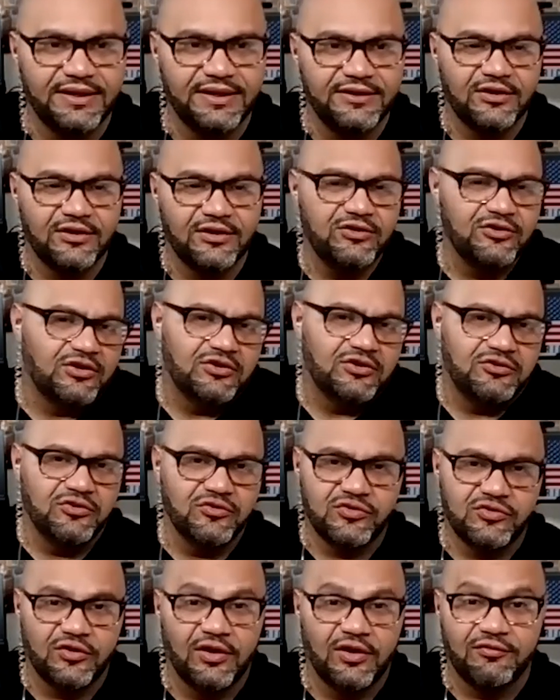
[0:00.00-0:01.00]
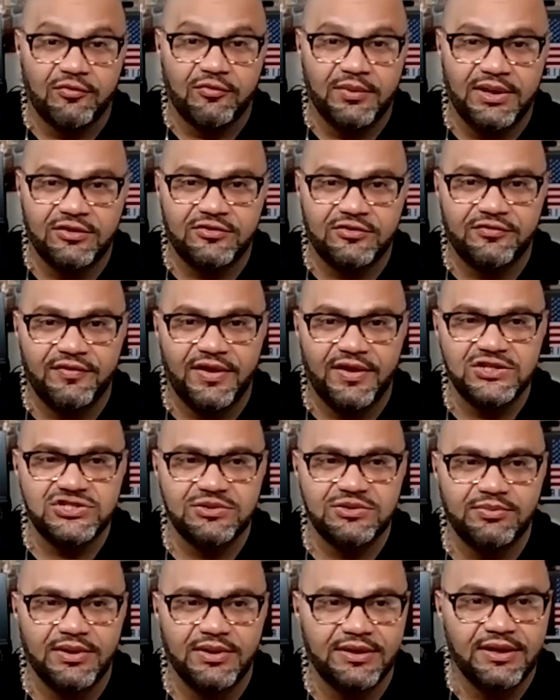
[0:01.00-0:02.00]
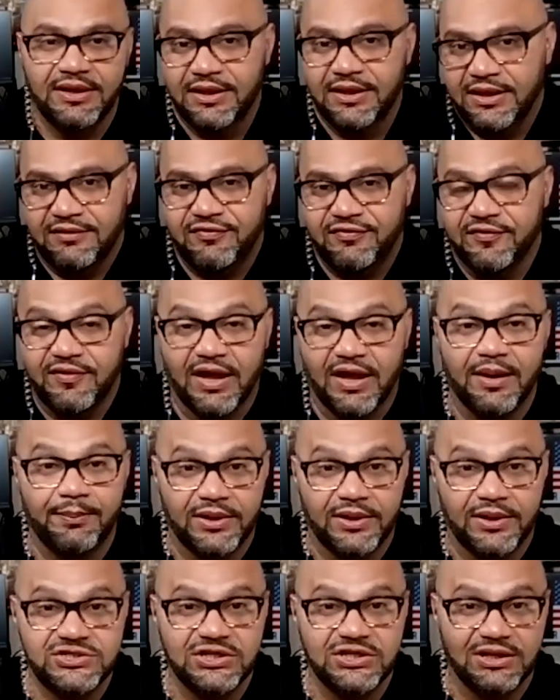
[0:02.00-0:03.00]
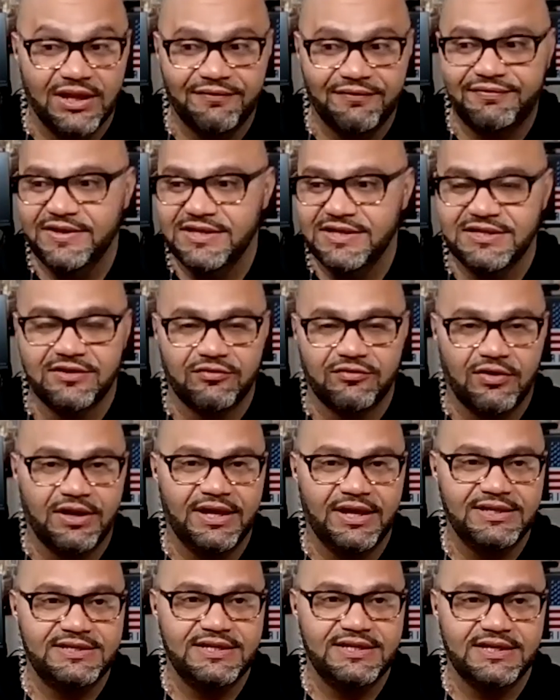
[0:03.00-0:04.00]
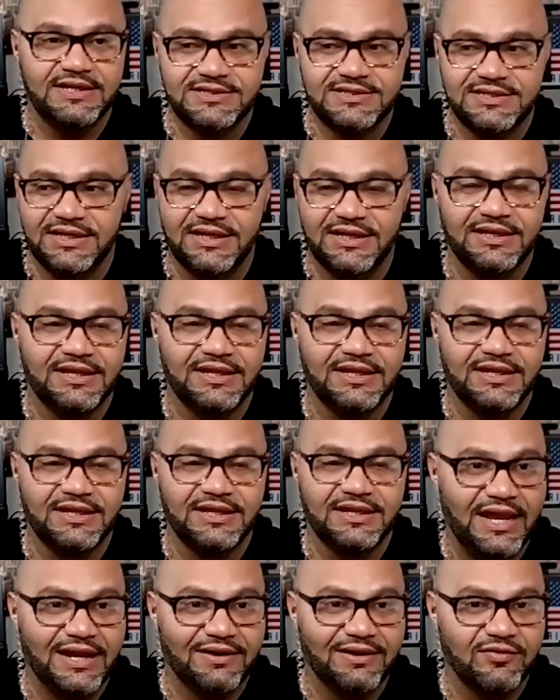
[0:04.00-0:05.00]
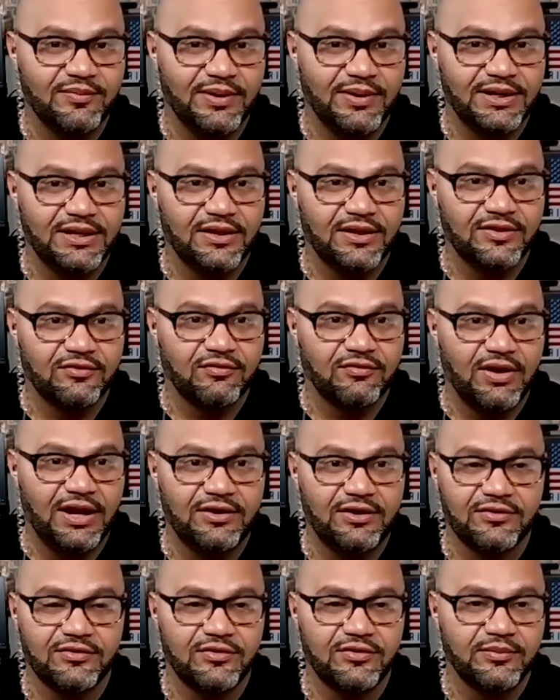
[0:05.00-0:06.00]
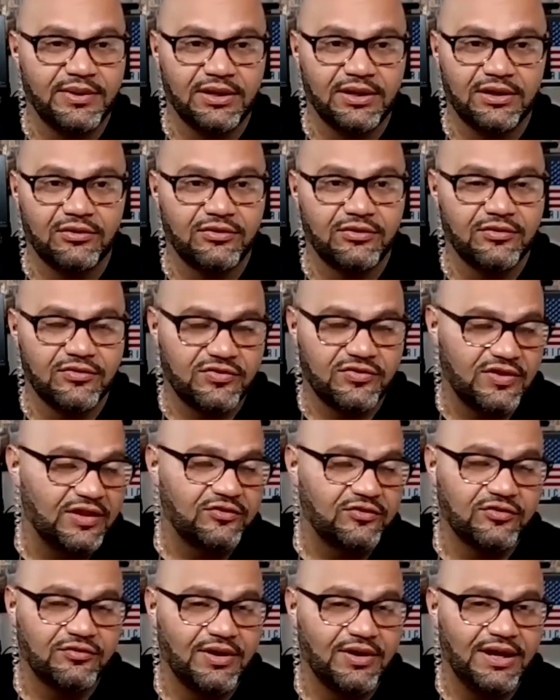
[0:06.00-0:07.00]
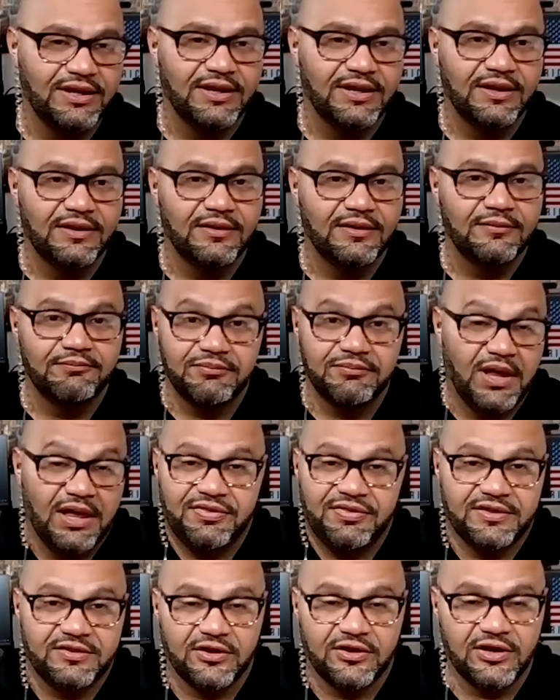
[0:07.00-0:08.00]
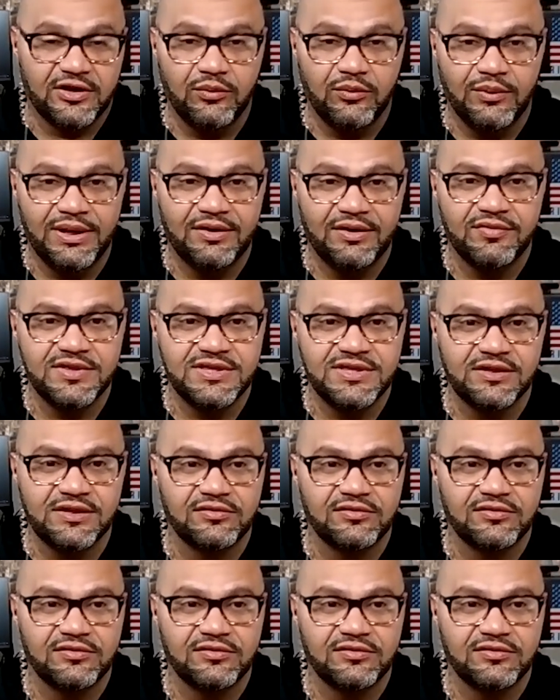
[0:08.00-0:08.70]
You could use government intervention, but if you've got a bunch of lefties that run AT&T and they hate everybody on the right or the middle or center right, I think they're going to win every single